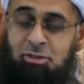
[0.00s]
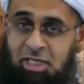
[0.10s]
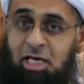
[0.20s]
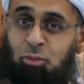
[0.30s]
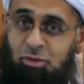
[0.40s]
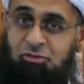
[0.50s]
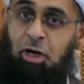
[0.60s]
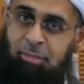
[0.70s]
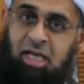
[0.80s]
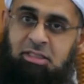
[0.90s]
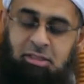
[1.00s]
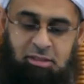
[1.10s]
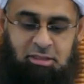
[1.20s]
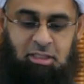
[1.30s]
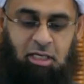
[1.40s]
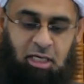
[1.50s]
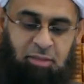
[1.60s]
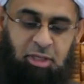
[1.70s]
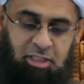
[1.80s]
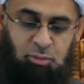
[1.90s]
So now we've got martyrs
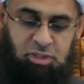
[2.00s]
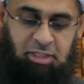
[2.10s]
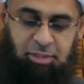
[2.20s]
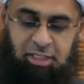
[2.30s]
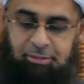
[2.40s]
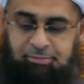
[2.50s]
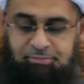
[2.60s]
among the Muslimin.